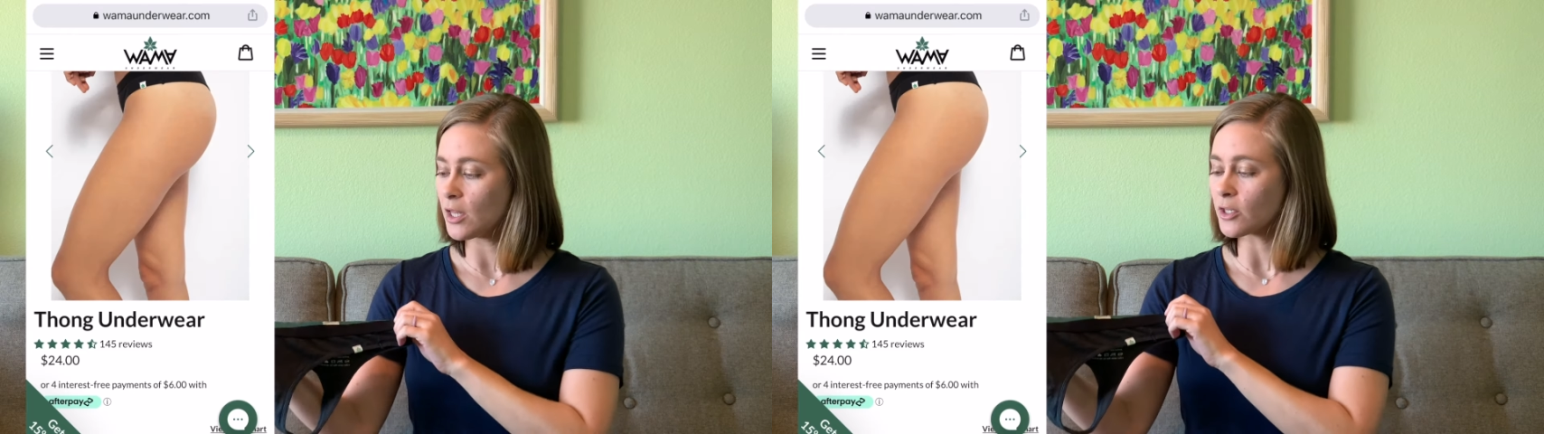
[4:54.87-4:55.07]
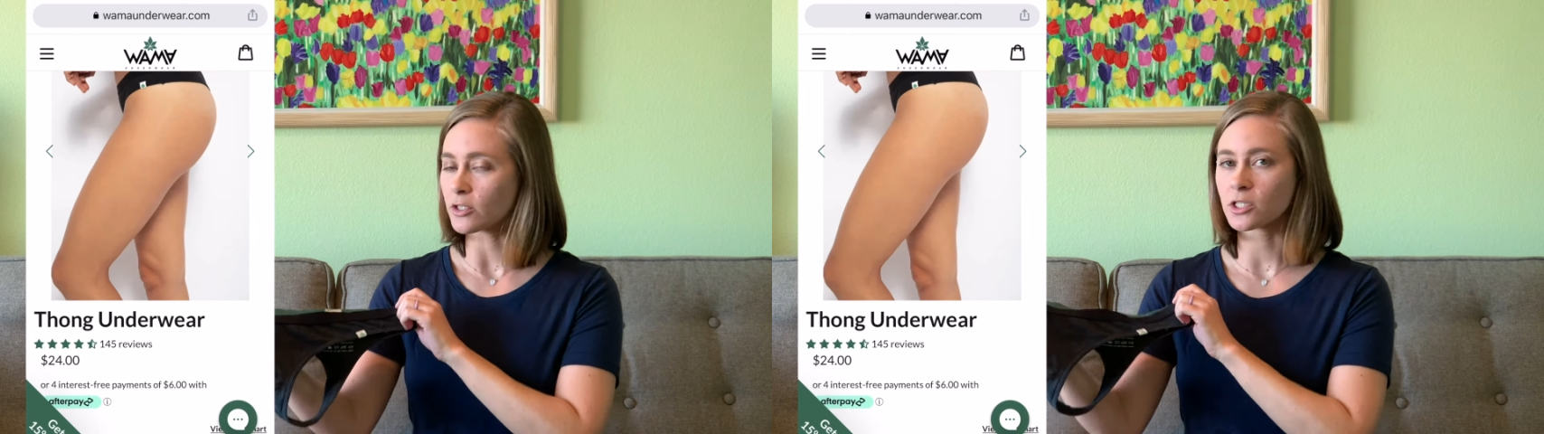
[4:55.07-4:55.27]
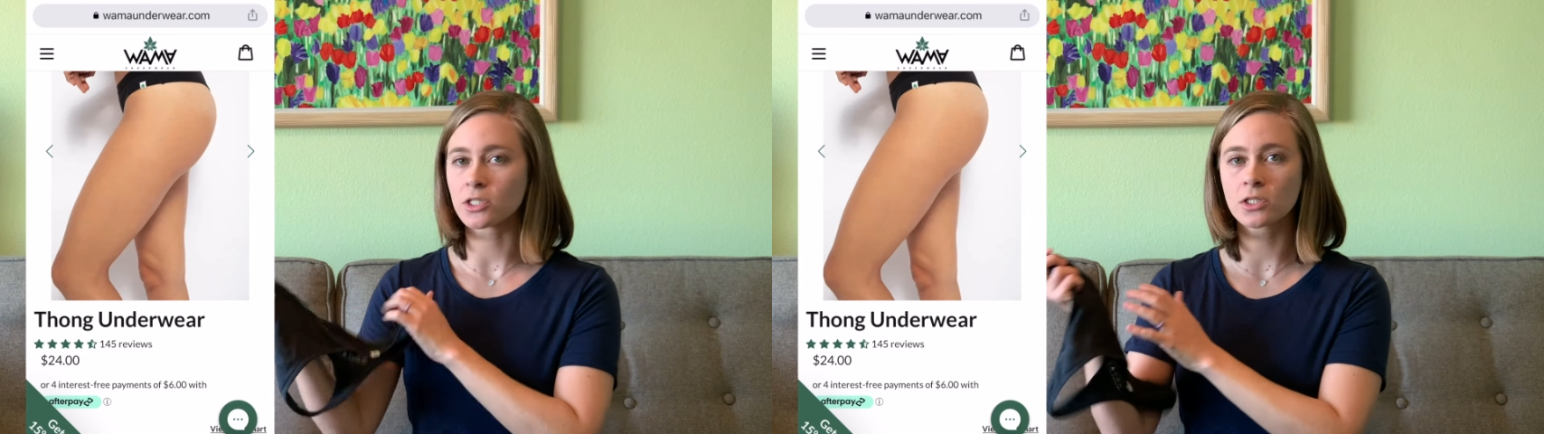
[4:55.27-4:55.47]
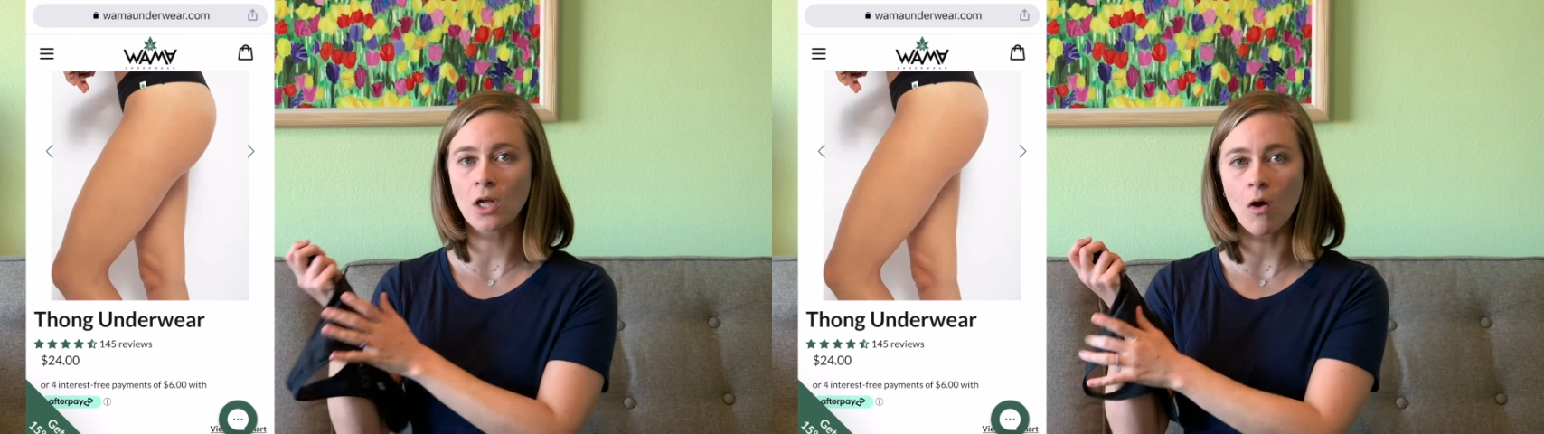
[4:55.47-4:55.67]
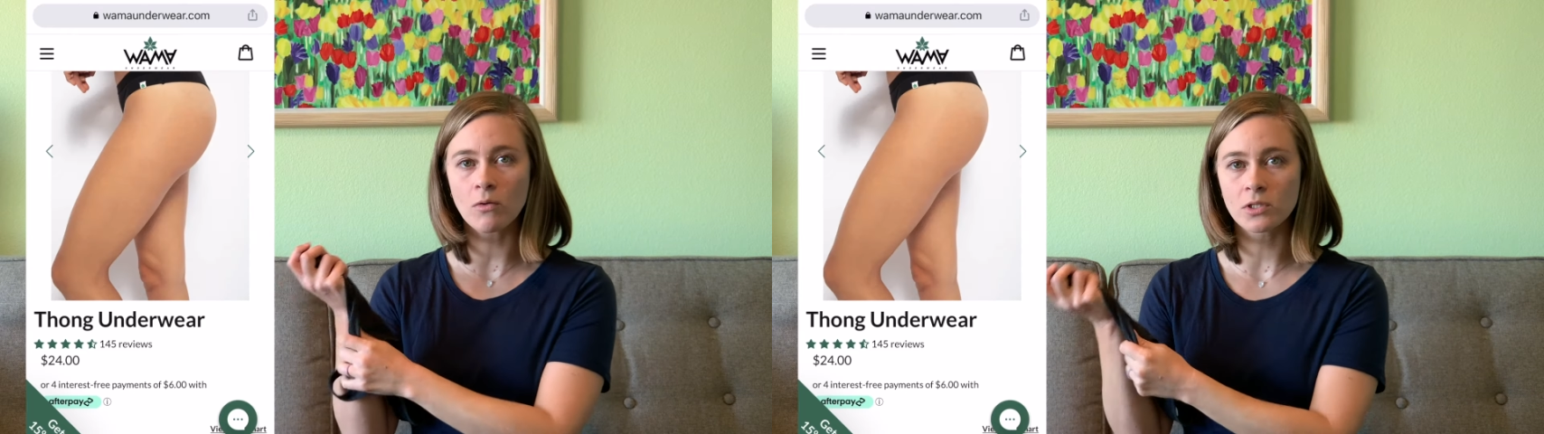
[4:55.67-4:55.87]
They're
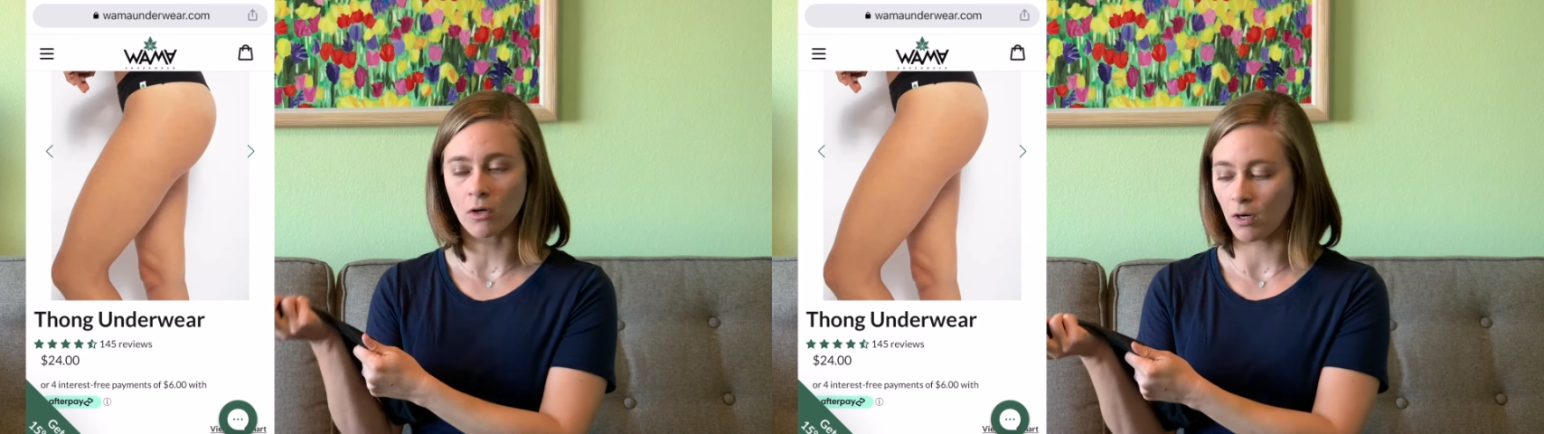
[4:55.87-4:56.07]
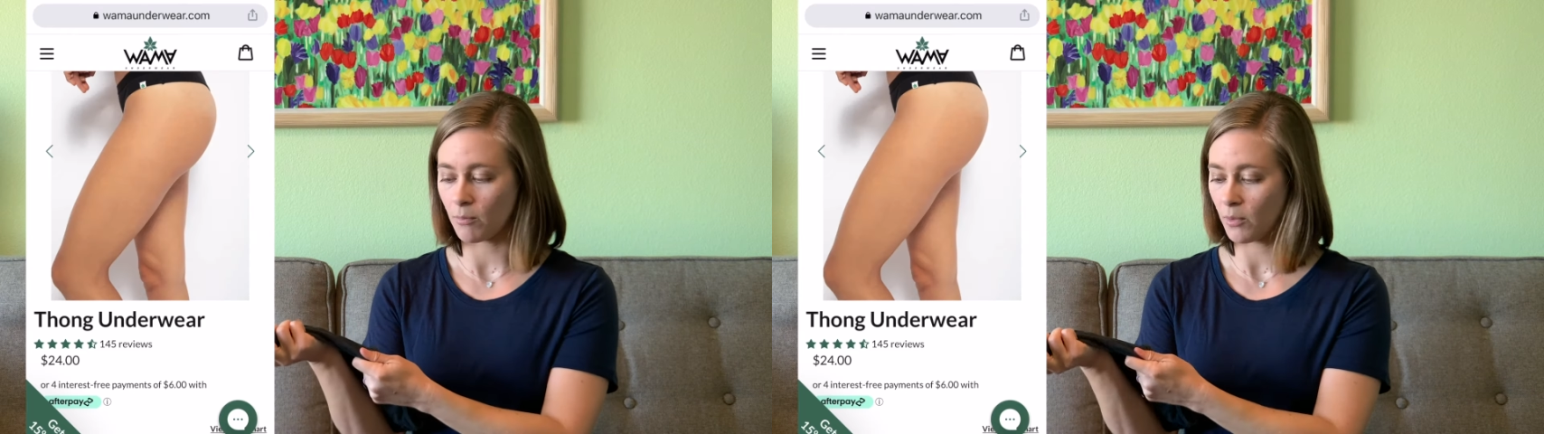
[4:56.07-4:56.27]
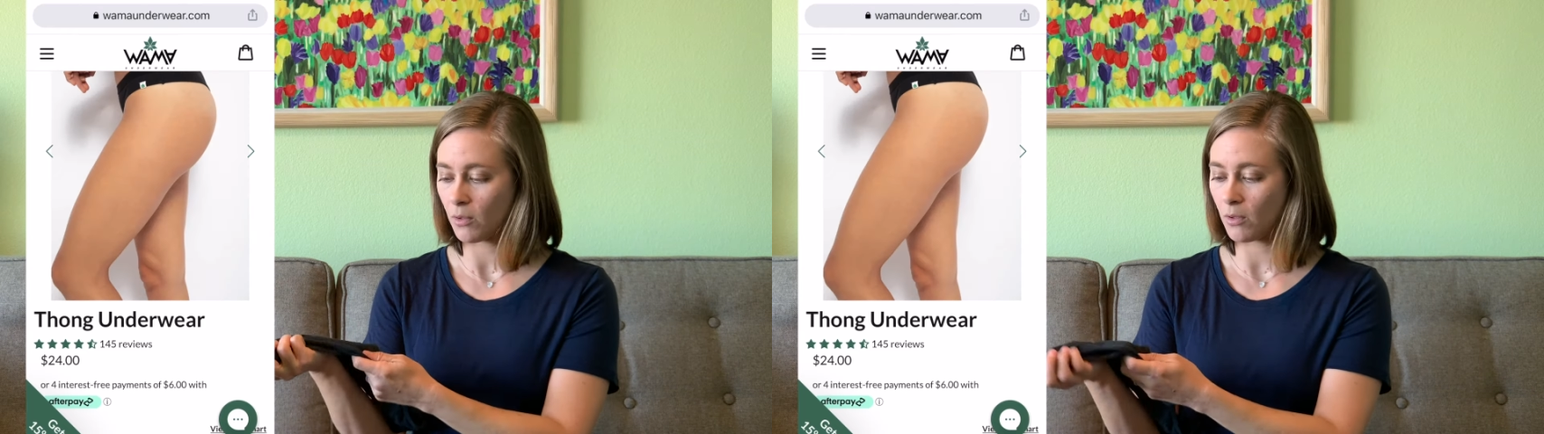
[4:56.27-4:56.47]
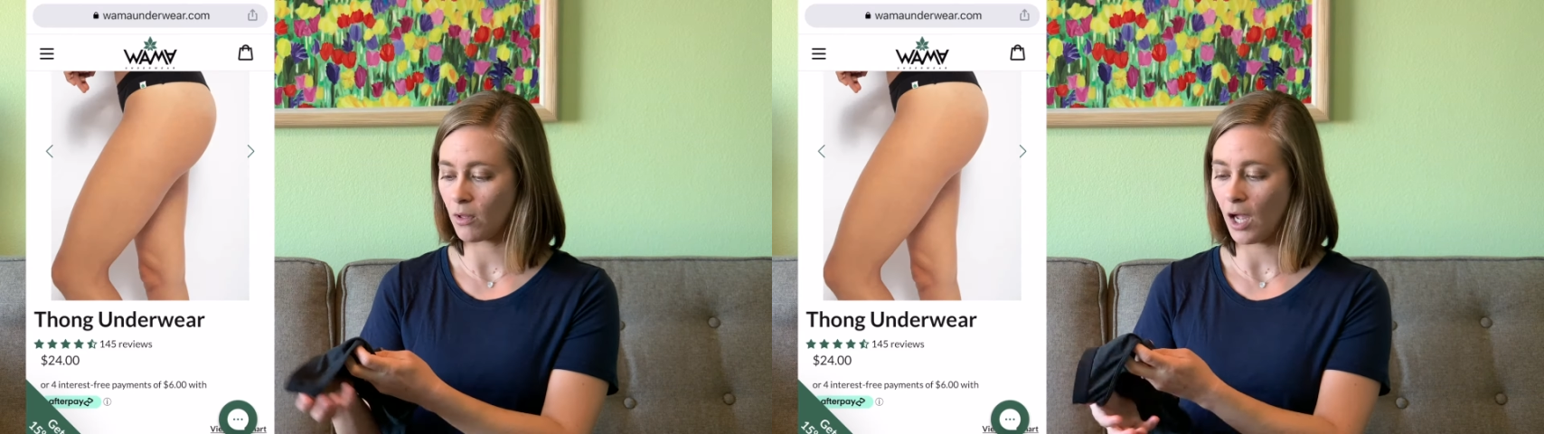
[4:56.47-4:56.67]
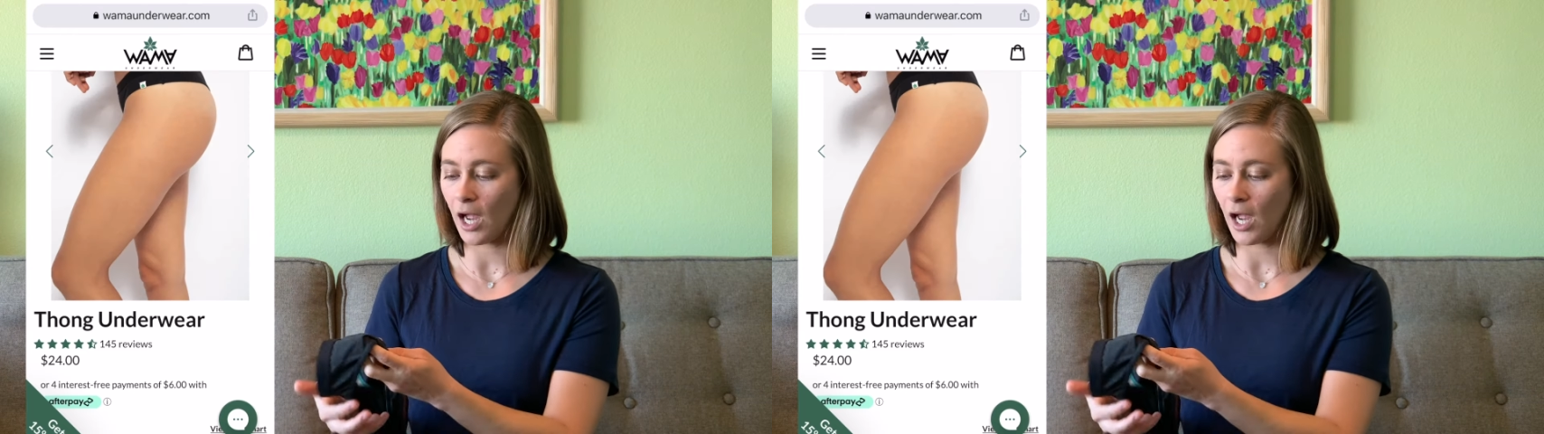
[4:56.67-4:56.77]
so durable.